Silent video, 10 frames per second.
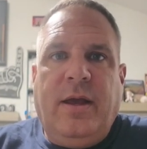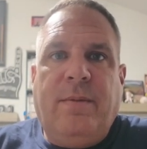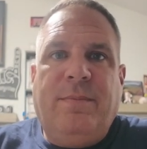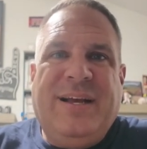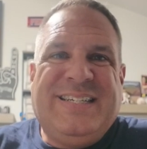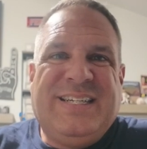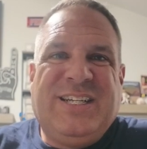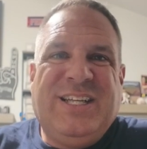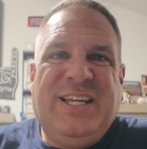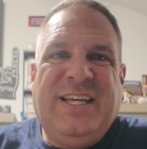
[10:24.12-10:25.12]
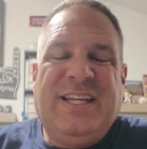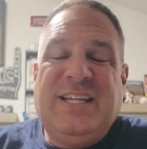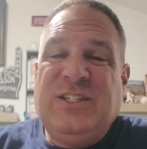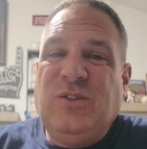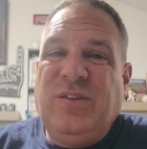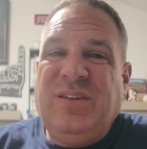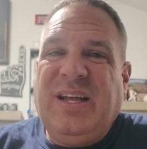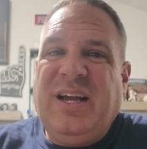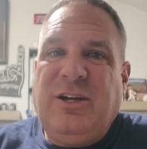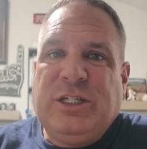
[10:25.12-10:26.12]
And basically, unless you live in
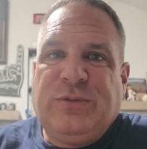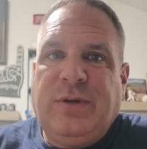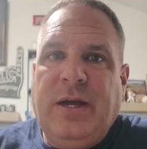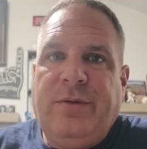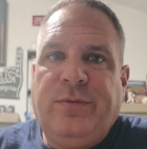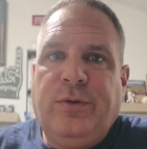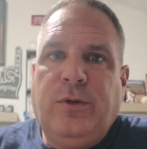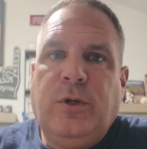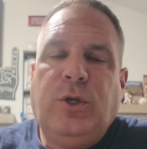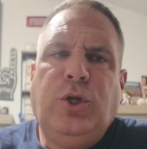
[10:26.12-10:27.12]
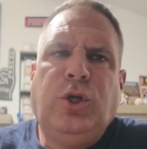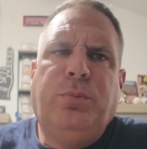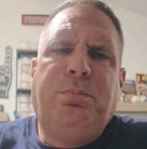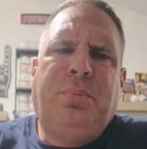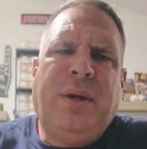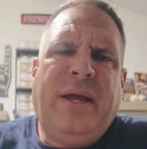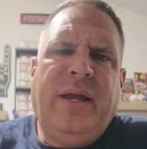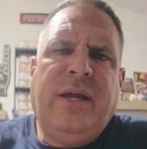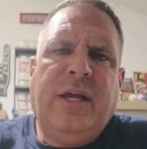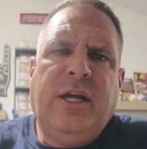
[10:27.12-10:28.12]
that house forever, you're
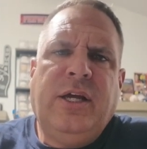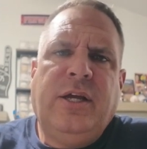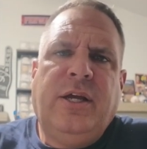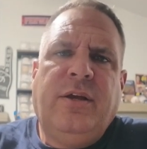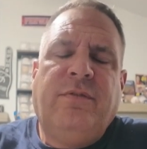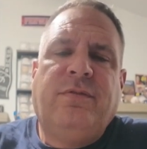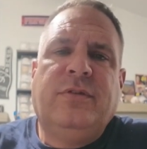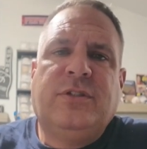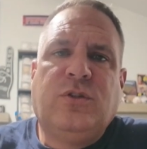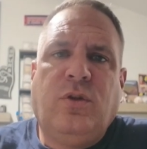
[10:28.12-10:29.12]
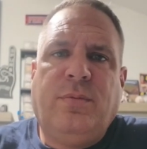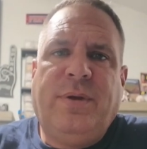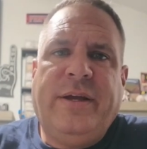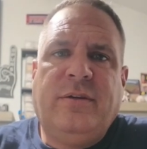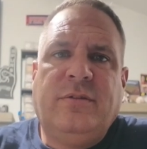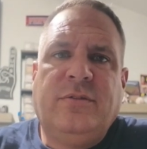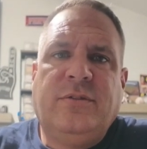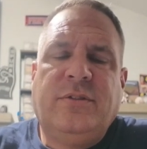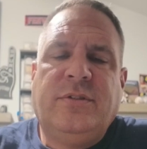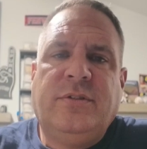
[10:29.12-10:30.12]
paying for solar
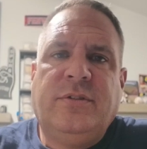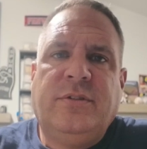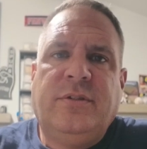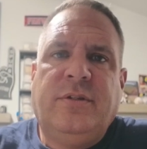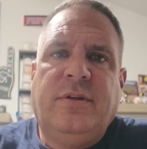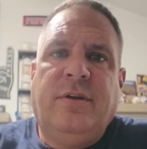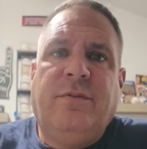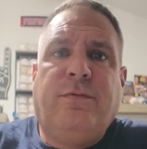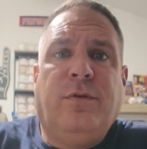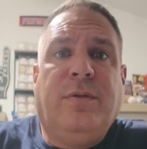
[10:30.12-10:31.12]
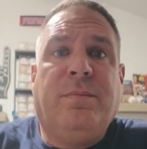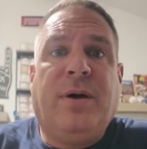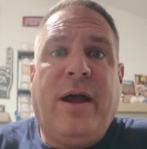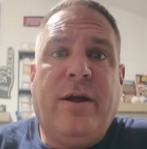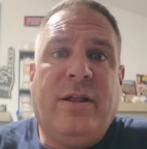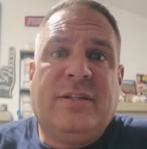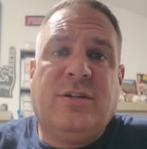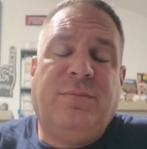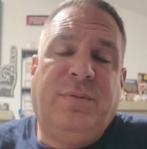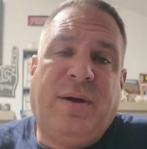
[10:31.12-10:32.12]
panels for the buyer that's
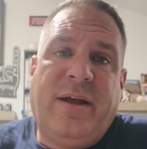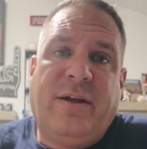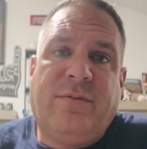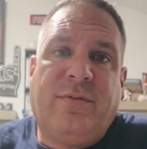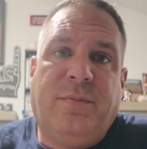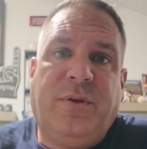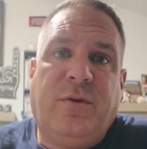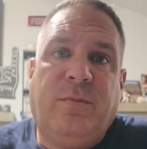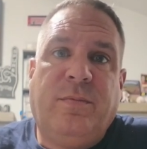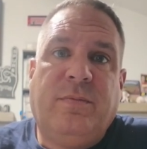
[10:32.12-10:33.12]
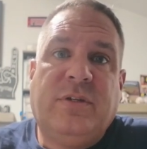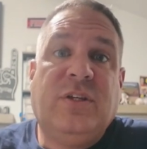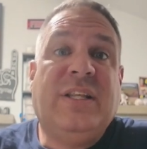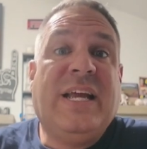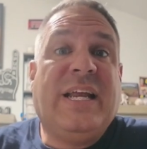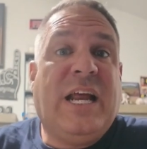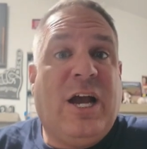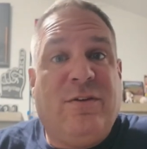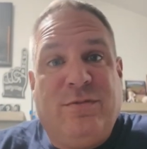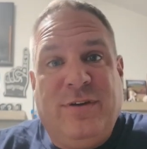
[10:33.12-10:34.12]
going to be buying it from you so they can
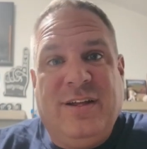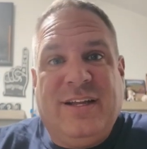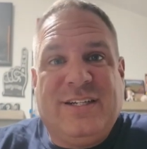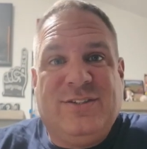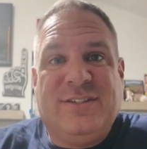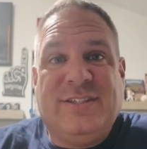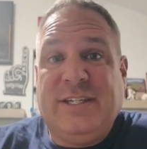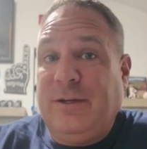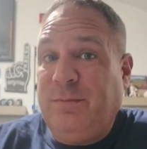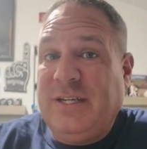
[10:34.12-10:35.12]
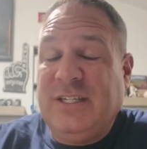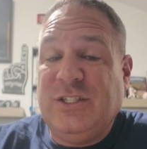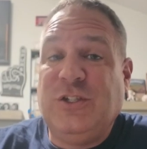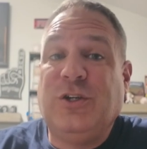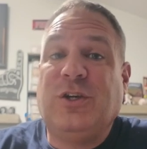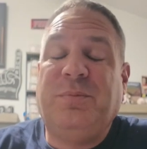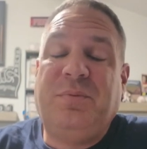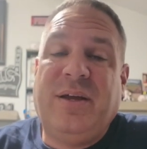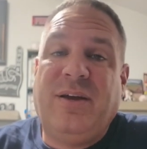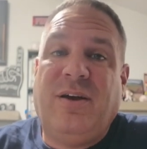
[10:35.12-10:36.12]
have free electricity because you're going to
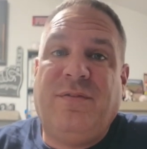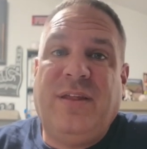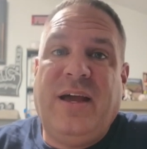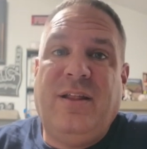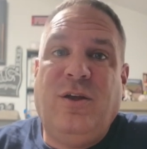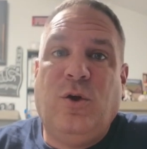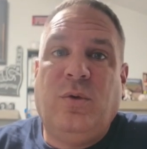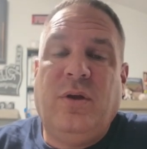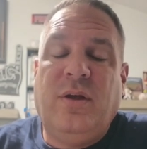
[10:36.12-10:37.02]
be paying off that loan.